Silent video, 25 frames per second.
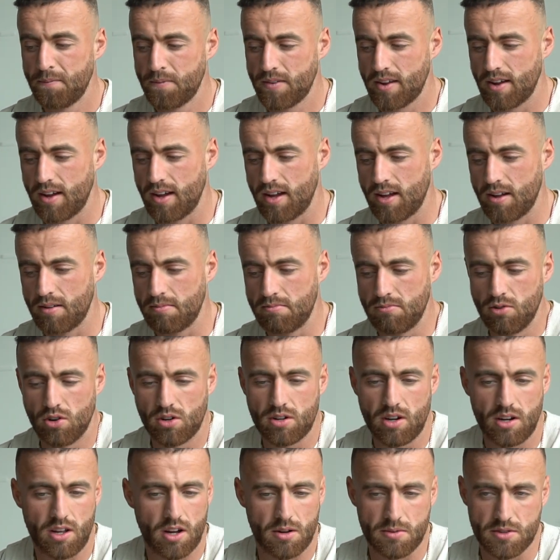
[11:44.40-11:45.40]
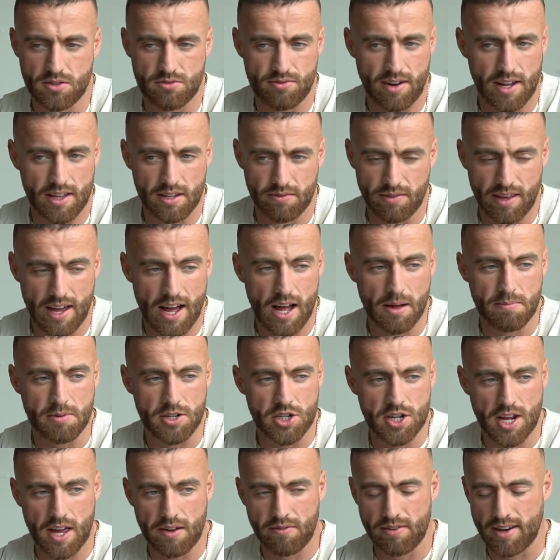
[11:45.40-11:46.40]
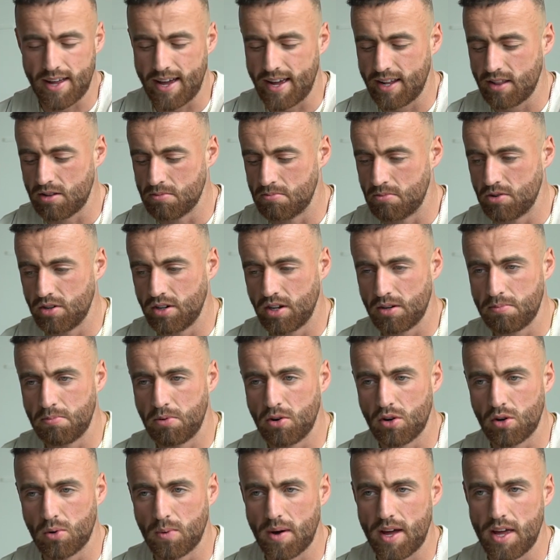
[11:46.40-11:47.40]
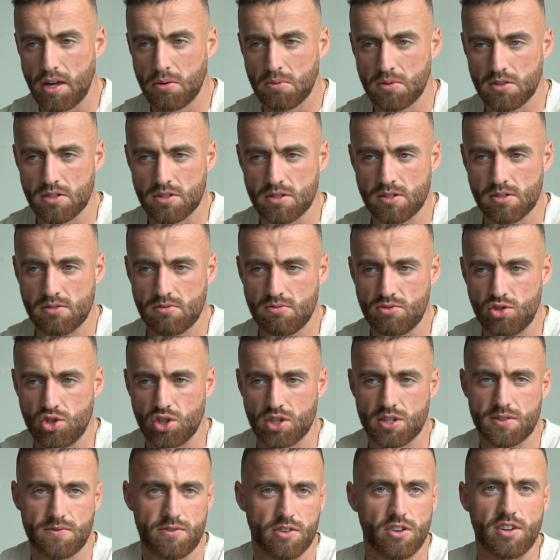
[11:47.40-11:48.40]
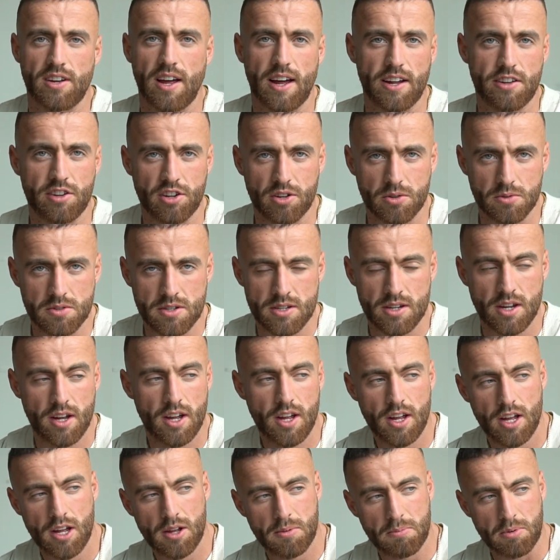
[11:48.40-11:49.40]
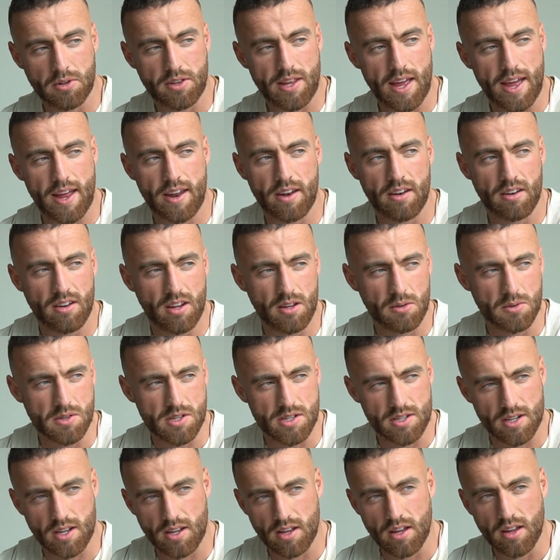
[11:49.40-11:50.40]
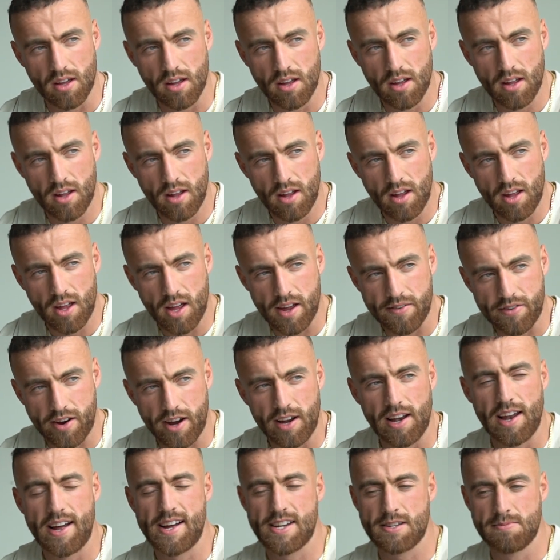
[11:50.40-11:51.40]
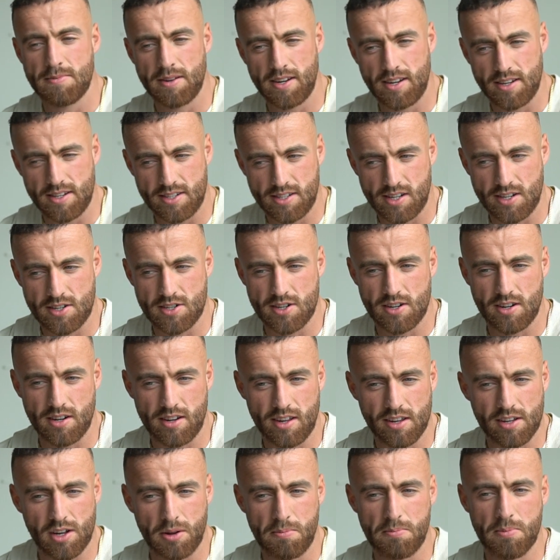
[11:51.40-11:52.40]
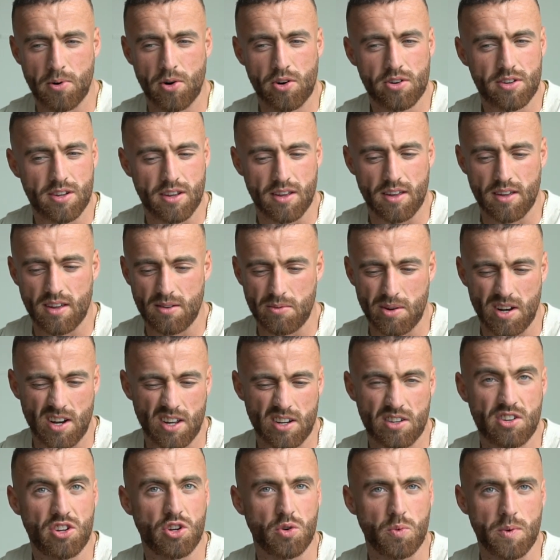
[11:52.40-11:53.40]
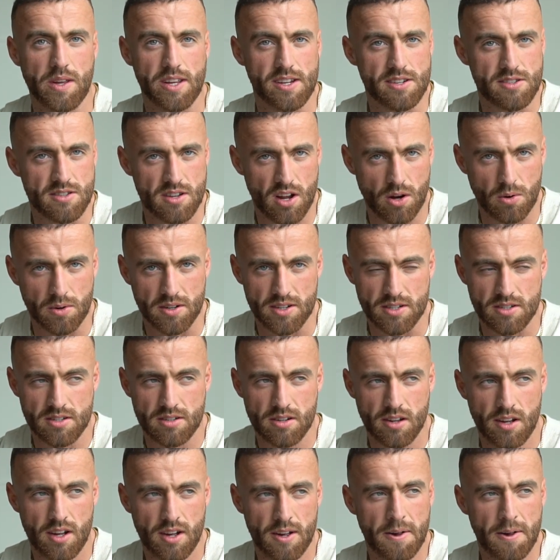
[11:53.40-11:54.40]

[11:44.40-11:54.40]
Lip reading: Luckily I was relatively happy shaving the head. The money I'd put away was just for tattoos, but then it was a very last minute decision. I think I booked it with like 2 weeks notice.